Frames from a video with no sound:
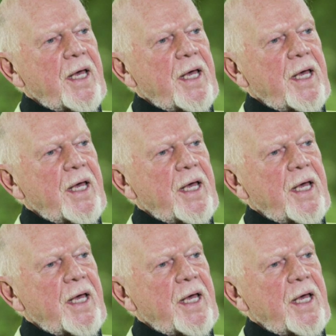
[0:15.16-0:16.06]

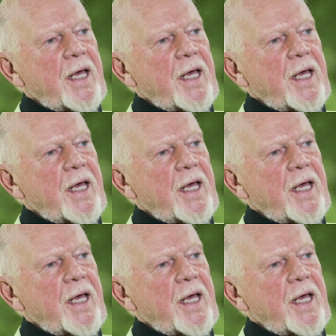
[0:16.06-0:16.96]

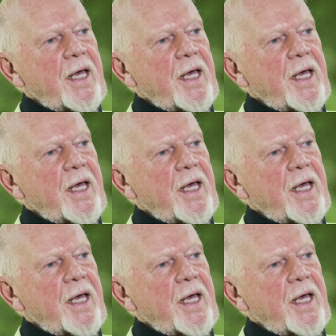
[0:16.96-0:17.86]

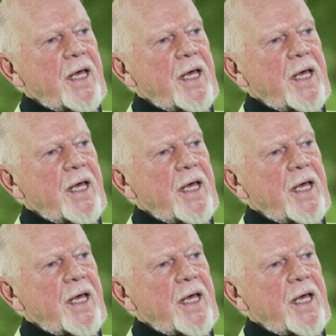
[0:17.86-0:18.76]

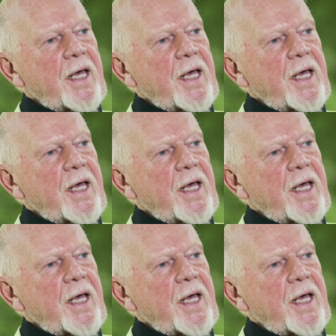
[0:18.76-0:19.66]

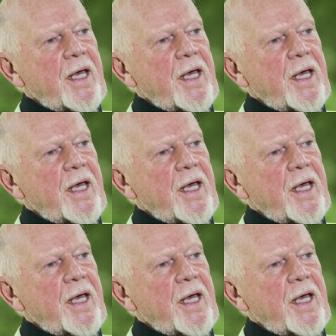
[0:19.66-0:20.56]

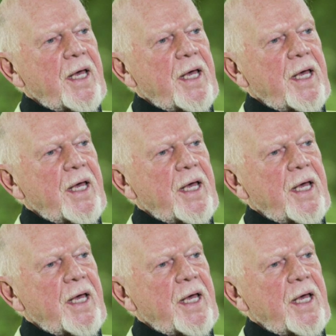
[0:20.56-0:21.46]

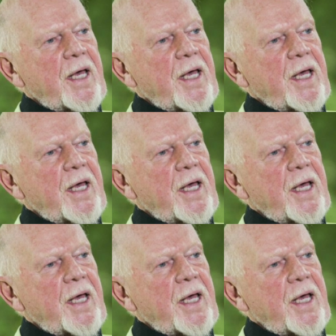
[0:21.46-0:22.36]

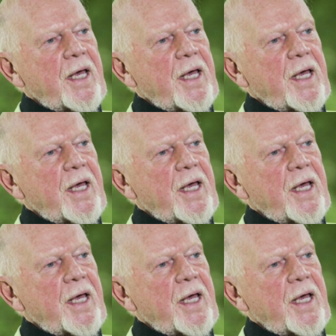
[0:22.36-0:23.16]
This is a still picture; no speech is visible.